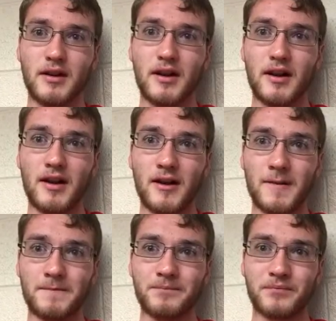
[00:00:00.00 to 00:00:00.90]

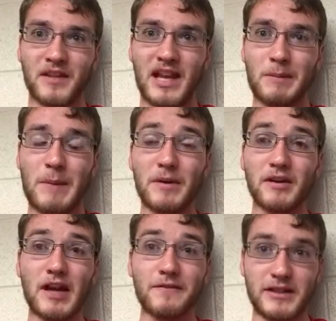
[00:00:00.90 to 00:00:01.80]
And
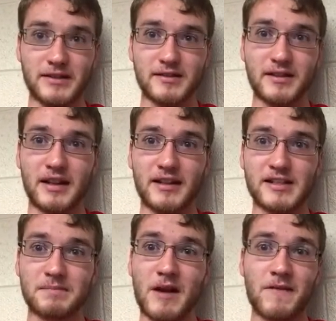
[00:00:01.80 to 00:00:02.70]
people loved it. At
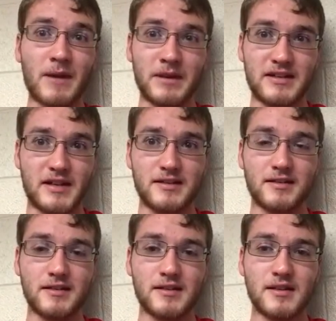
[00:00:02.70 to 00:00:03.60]
least my family did.
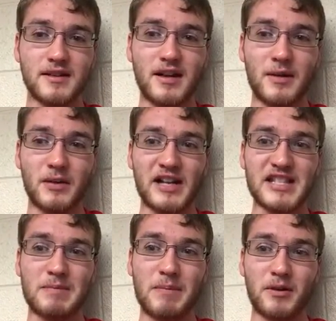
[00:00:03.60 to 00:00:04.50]
When I
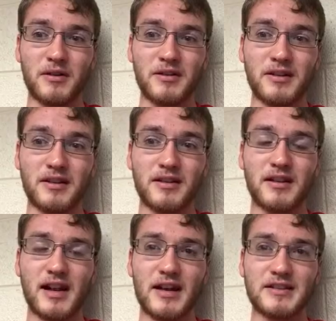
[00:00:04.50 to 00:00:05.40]
say people,
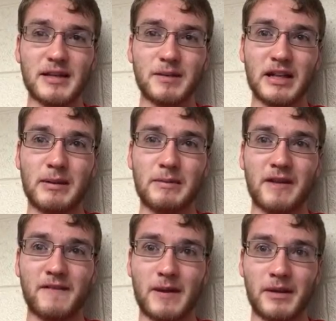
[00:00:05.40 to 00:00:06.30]
I typically mean
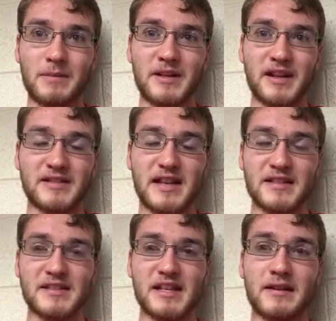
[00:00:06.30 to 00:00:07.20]
my family, because as
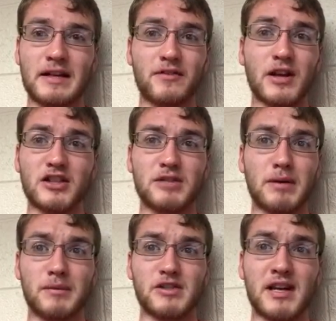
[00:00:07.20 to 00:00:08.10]
I said, I've never actually
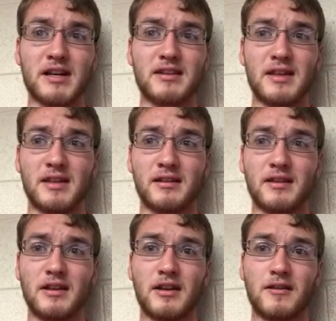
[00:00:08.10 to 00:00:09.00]
published anything
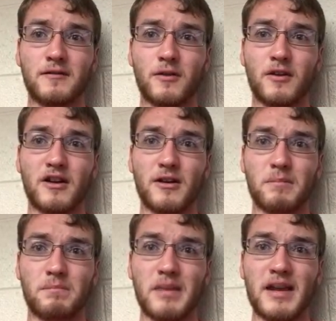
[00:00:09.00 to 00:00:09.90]
for a
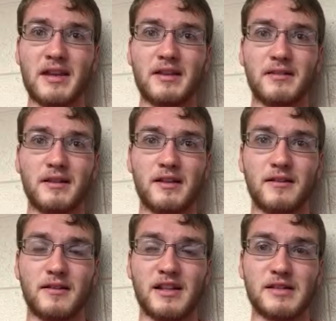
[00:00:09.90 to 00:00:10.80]
main
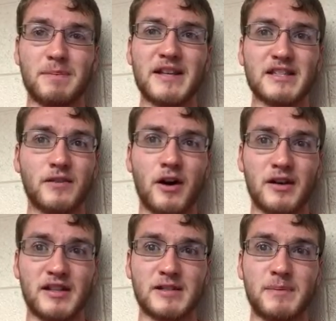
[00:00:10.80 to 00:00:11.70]
expansive
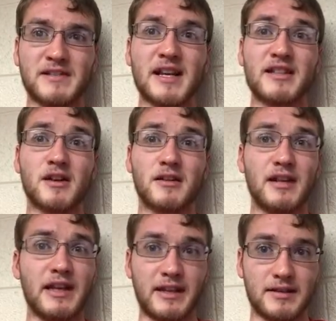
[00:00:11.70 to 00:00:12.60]
audience besides
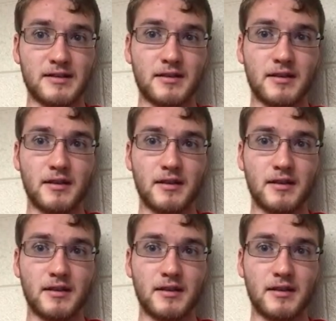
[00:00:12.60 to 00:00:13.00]
on Inkit.